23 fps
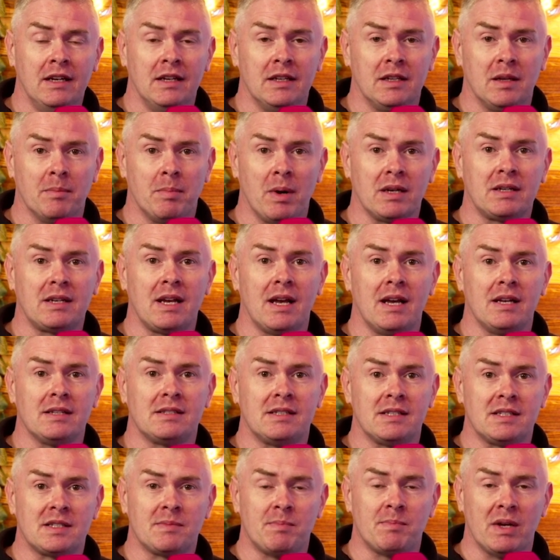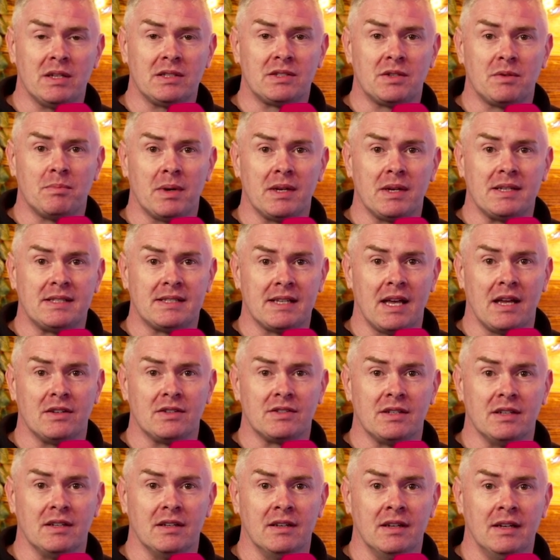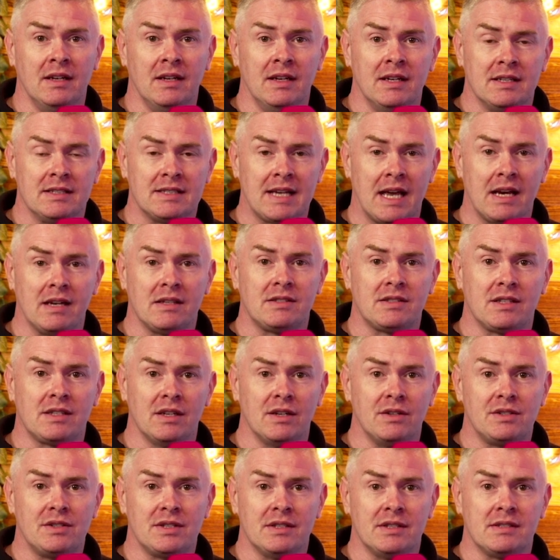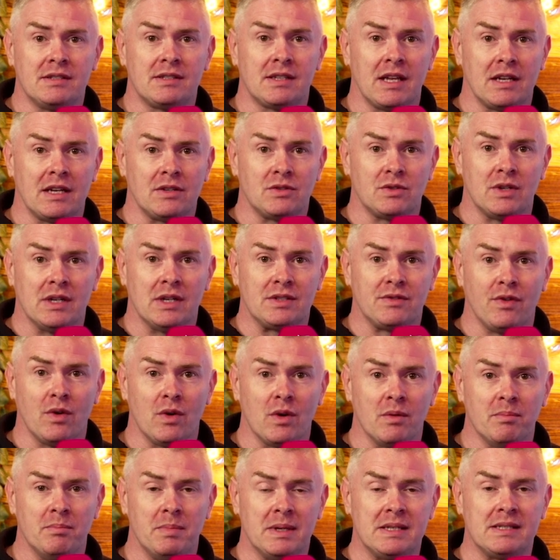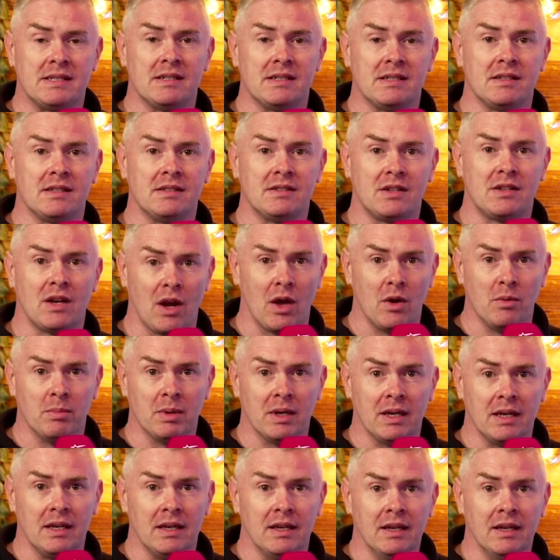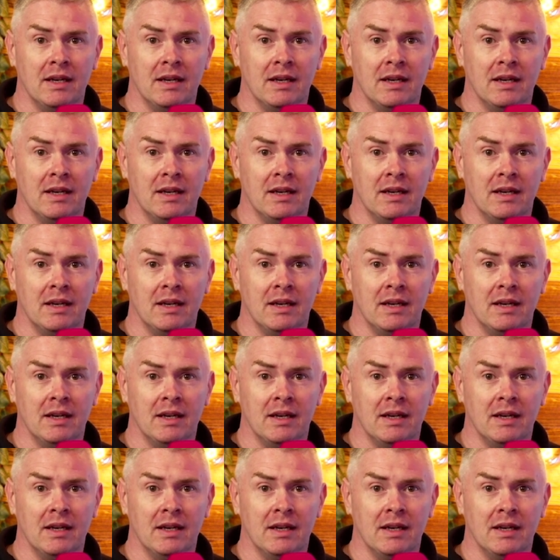The podcast is sponsored by Sanderson, talent solutions that transform businesses globally,